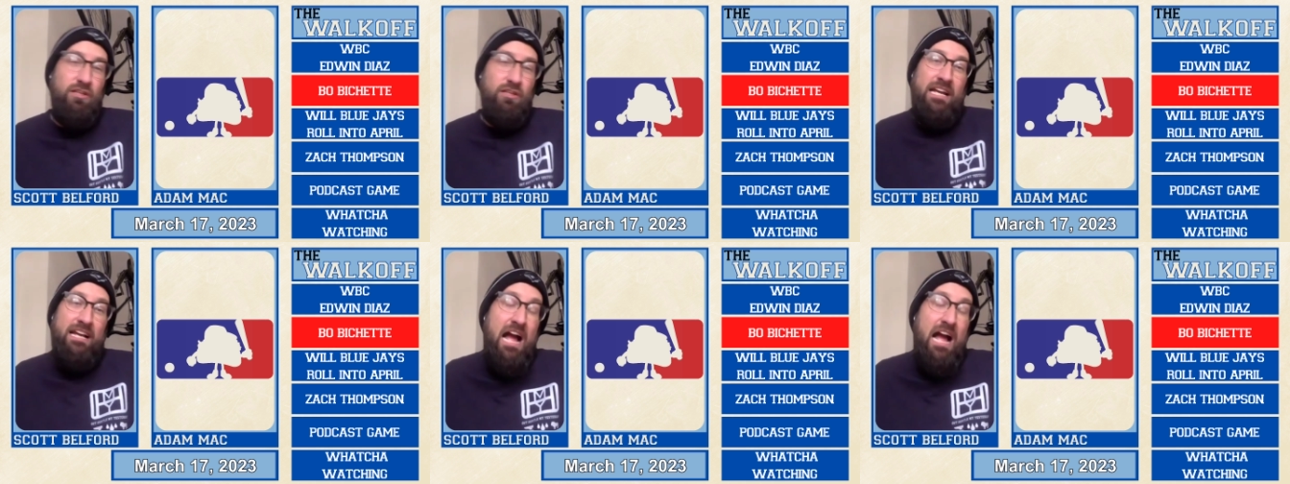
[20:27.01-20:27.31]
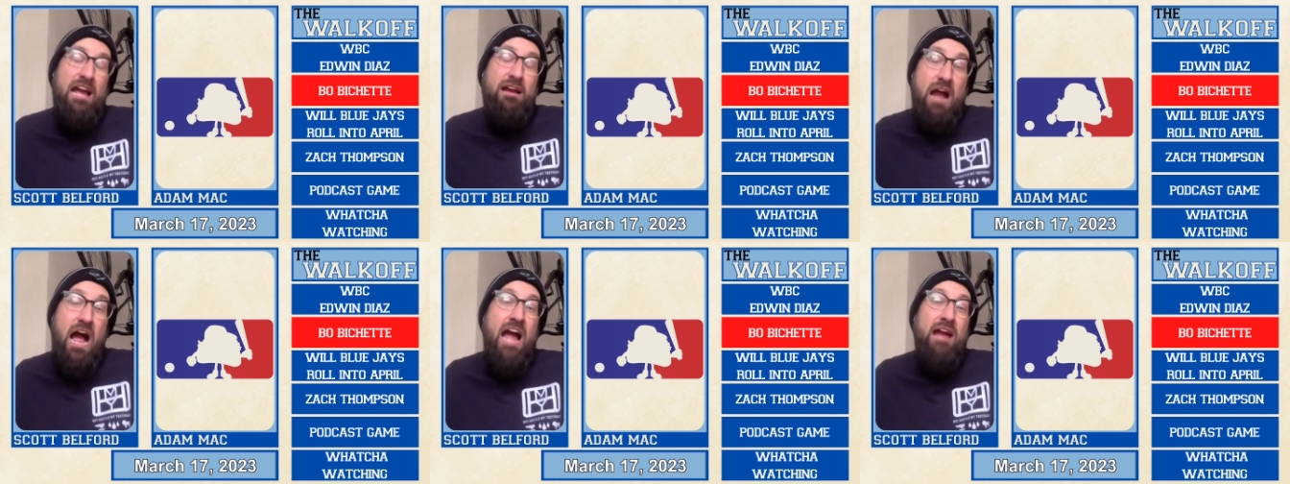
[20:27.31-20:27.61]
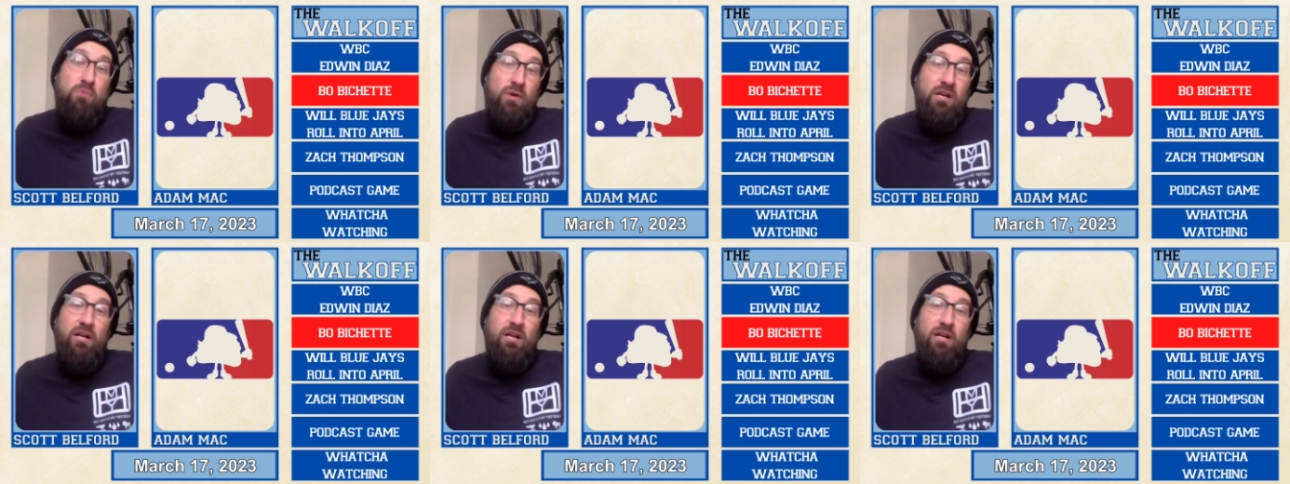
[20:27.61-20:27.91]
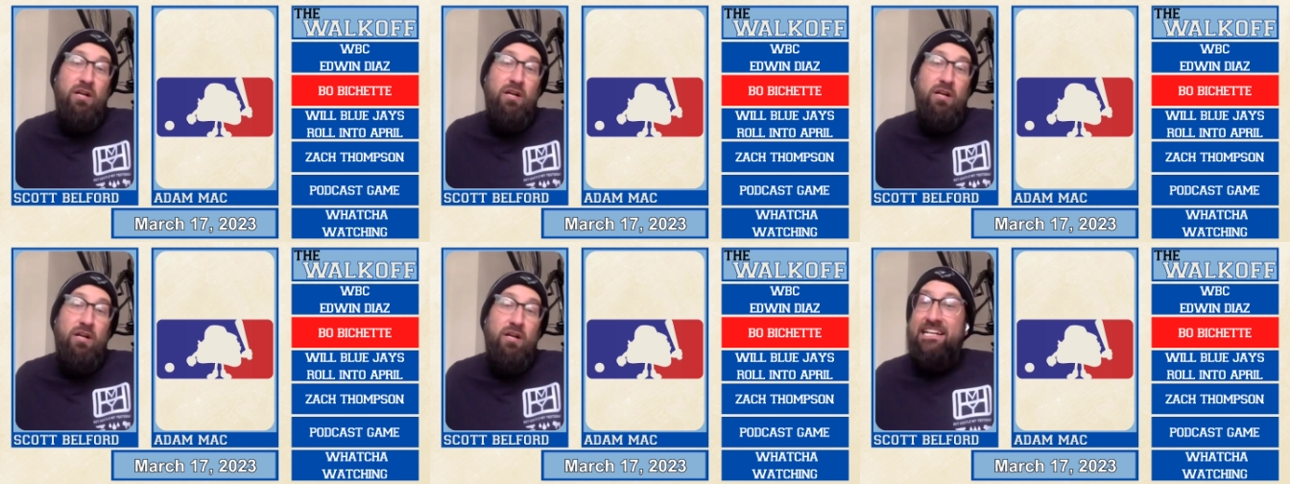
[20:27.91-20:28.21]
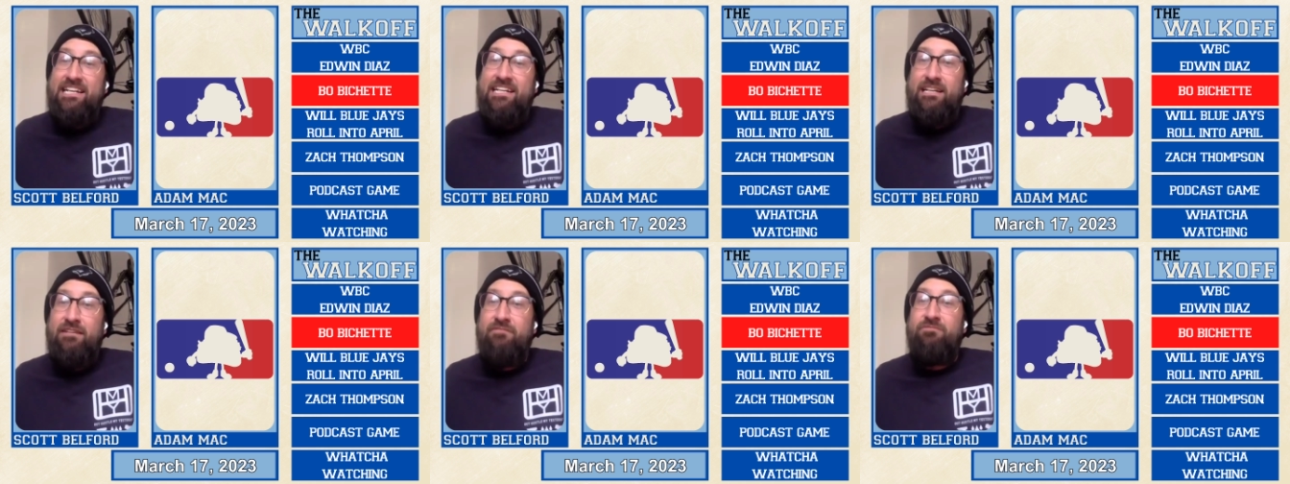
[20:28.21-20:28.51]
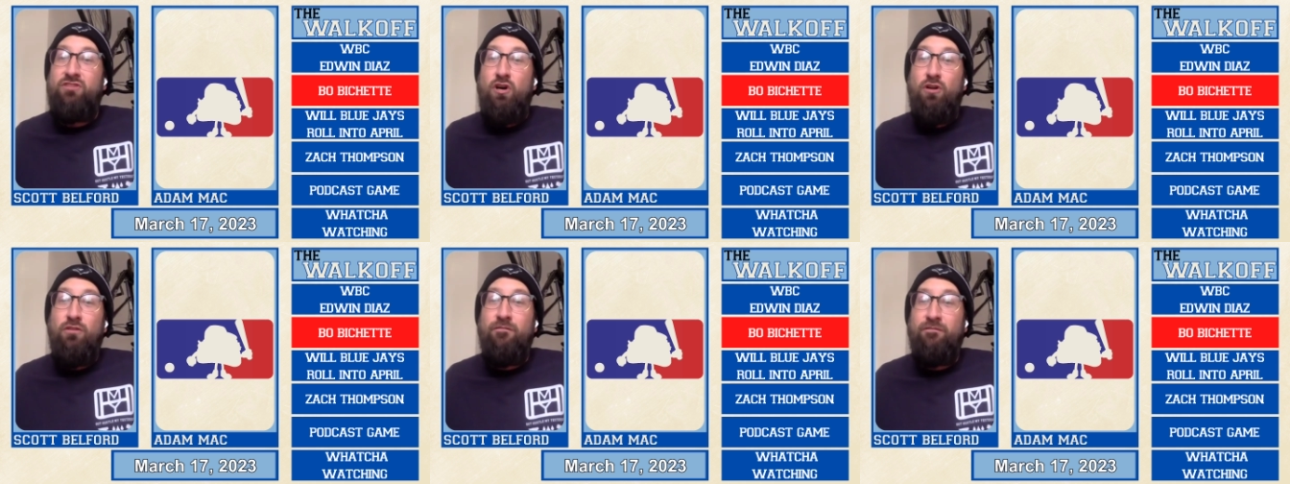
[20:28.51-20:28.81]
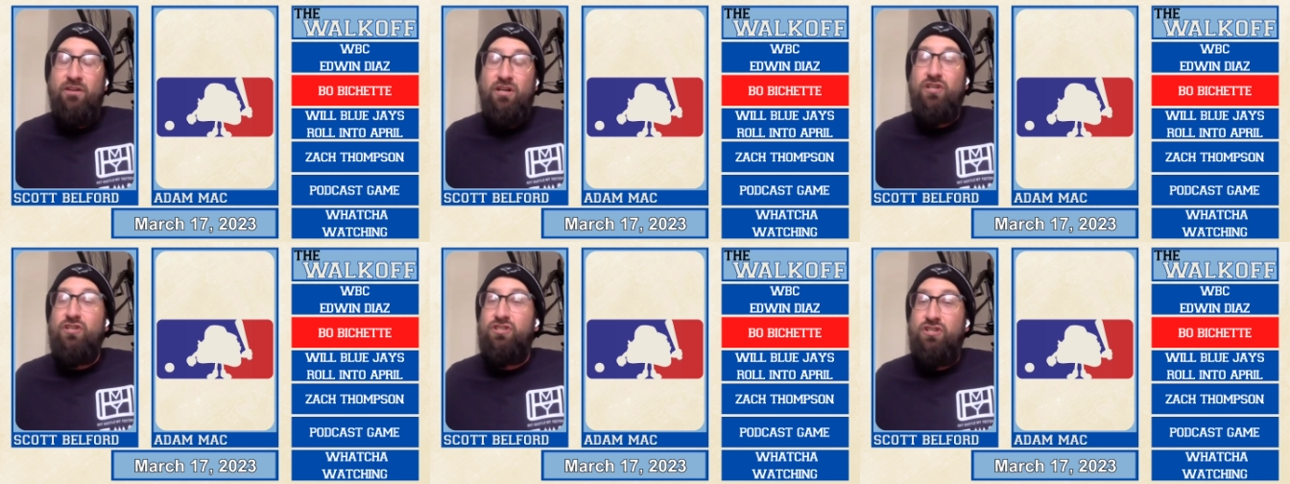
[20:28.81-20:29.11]
Like I will panic if
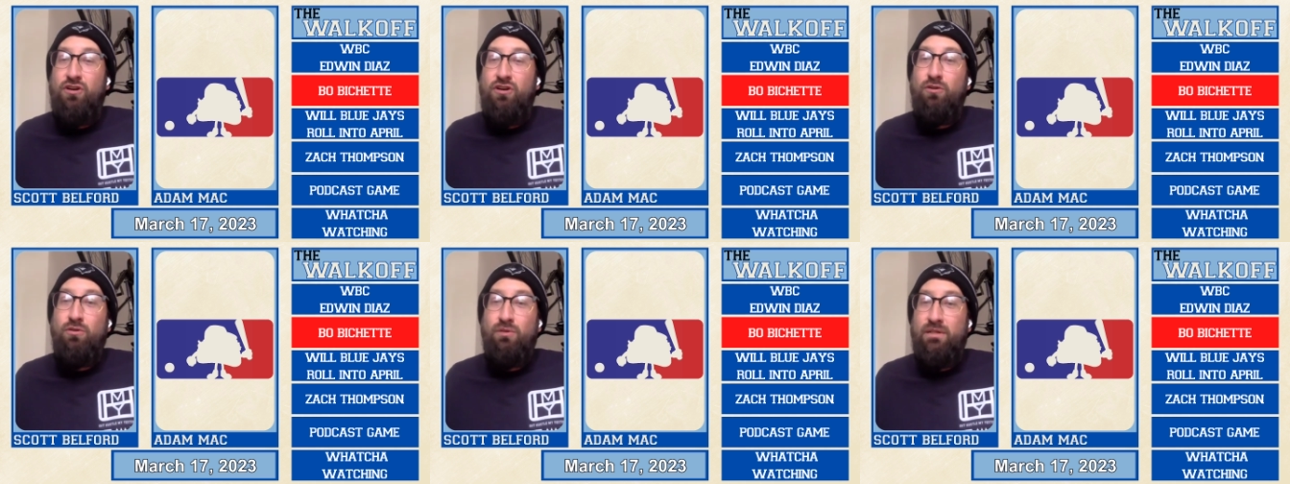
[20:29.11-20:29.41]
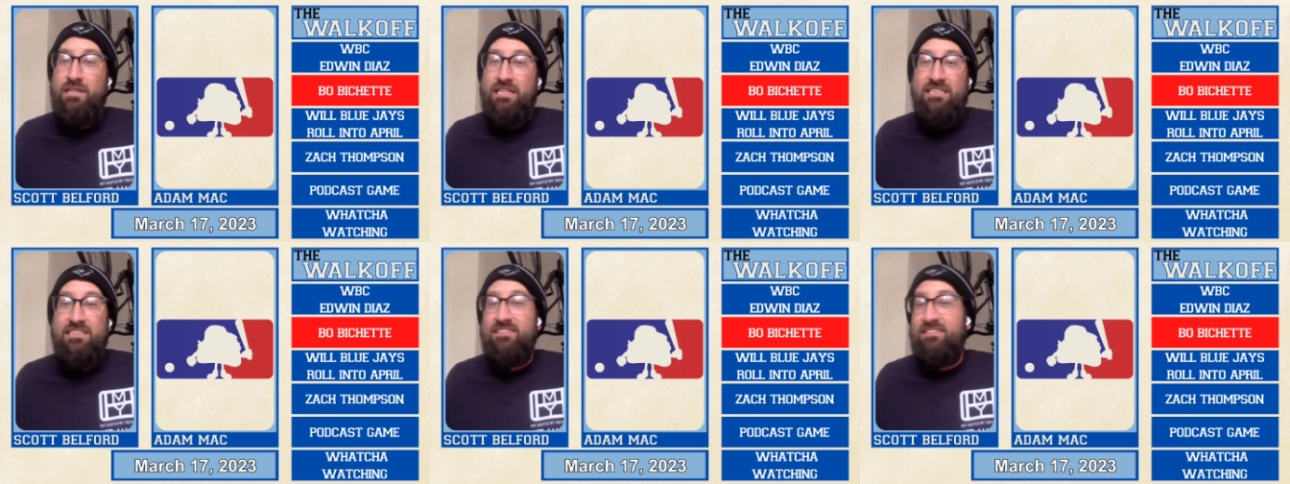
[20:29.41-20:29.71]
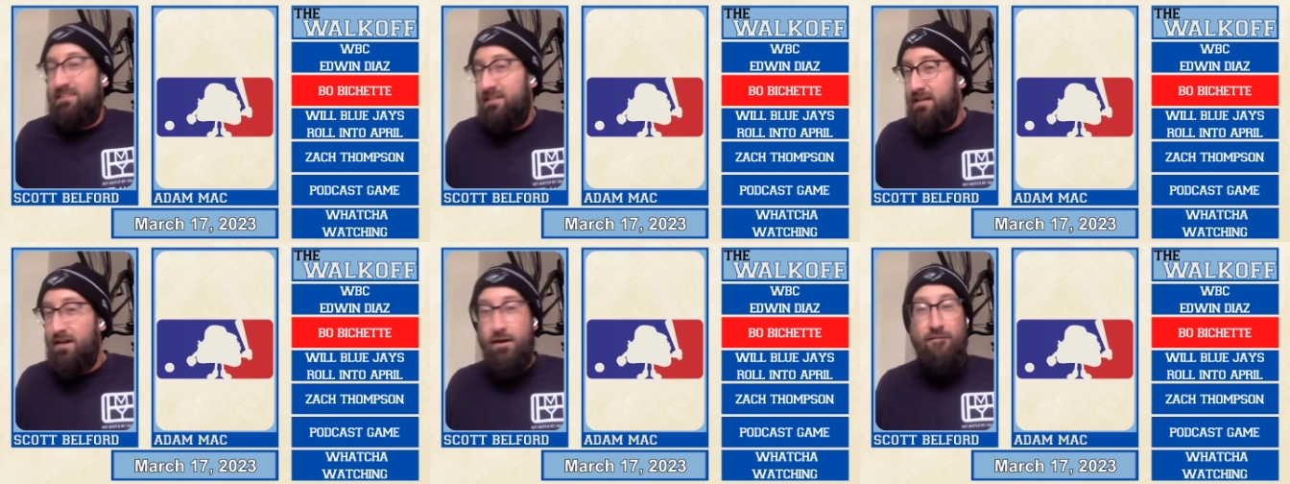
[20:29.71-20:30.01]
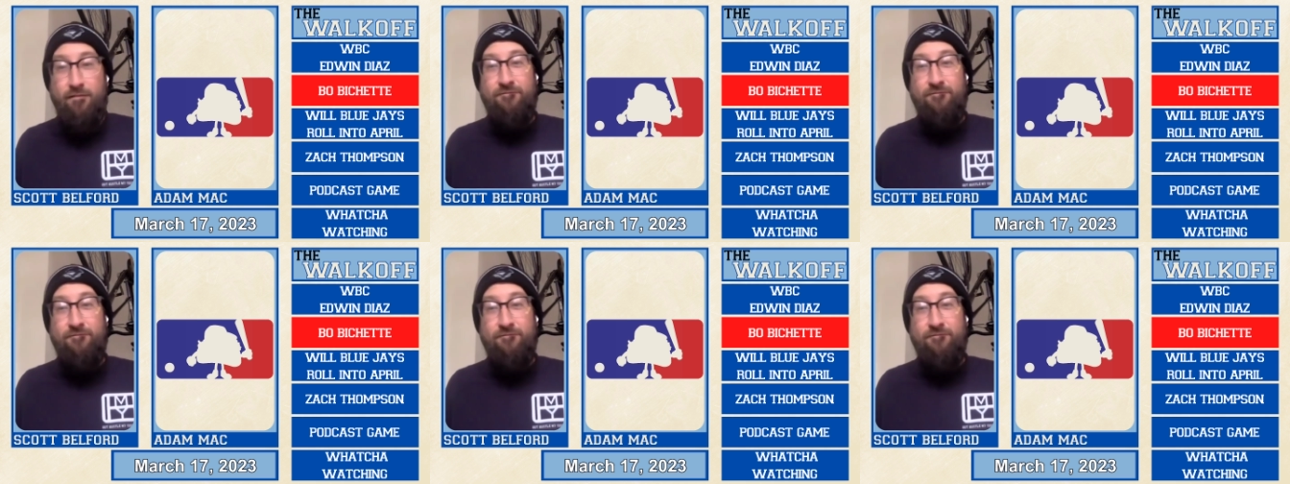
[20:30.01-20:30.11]
Daulton Varsho is